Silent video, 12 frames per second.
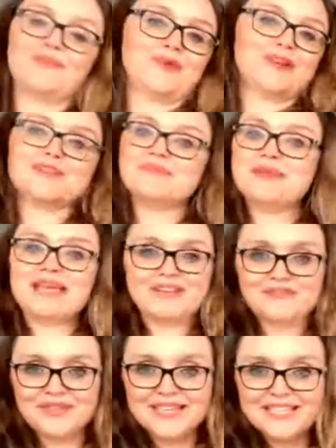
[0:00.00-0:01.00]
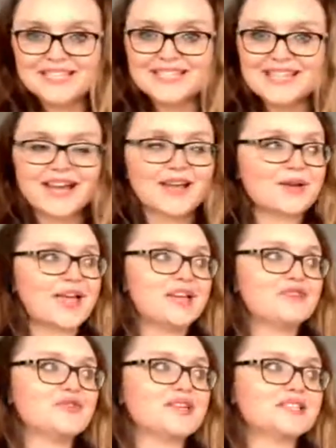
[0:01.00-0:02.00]
One of the main reasons that I get
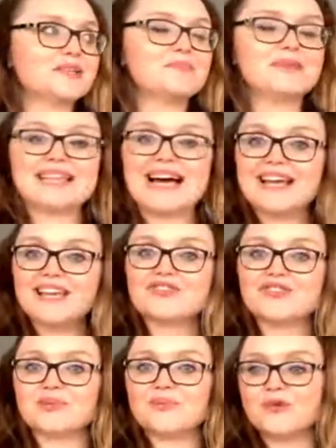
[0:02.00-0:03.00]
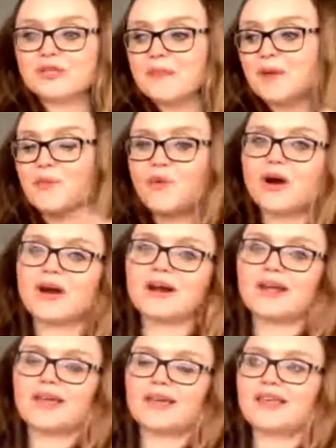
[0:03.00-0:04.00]
interested in podiatry was my
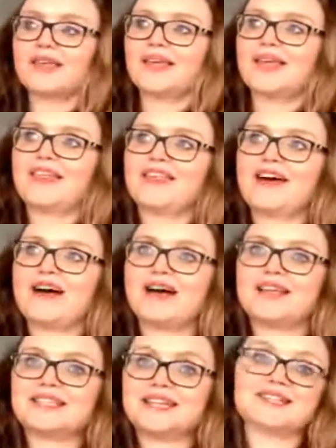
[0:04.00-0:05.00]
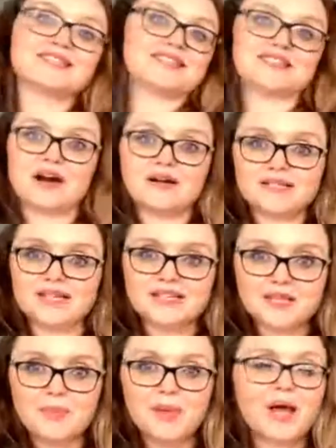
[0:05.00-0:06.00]
work that I did starting
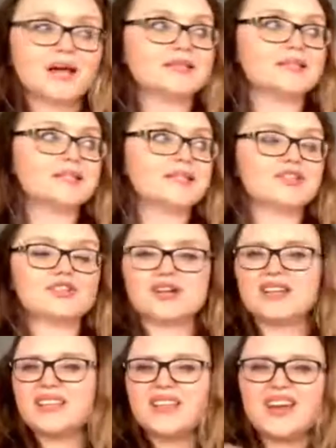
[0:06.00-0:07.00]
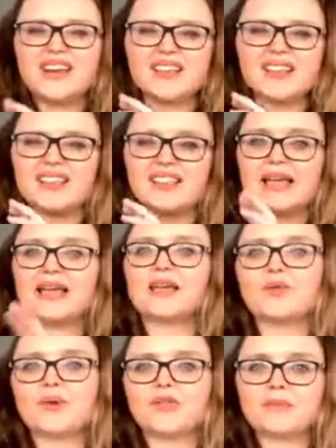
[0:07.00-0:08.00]
as a Pilates teacher, and that
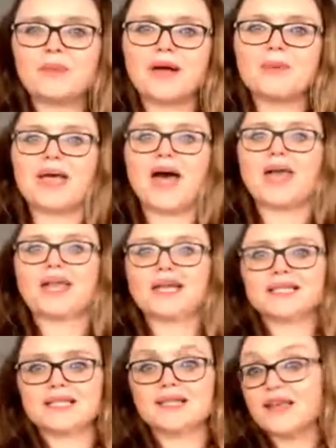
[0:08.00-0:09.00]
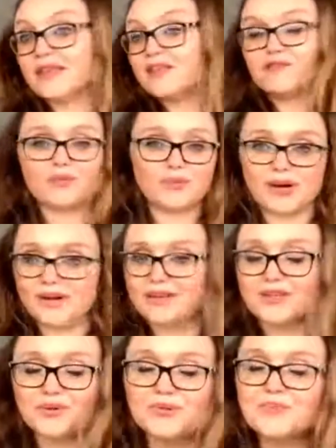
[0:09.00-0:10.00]
link with the biomechanics and the
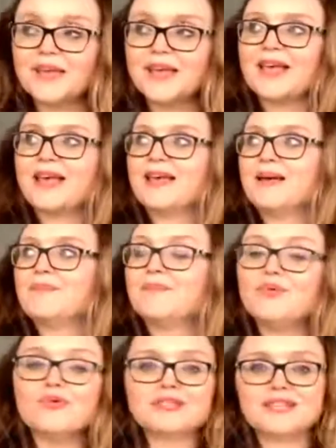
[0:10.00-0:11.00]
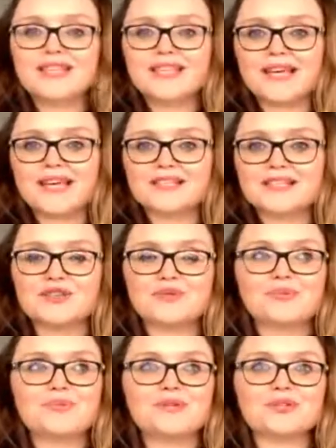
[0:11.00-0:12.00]
footwork. So most of the things that you
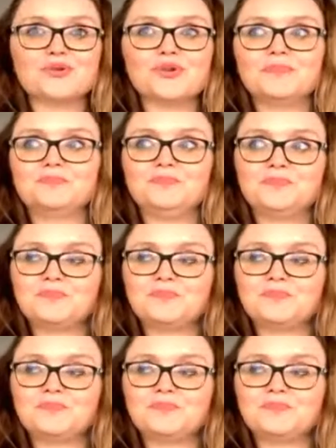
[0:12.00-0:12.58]
will be doing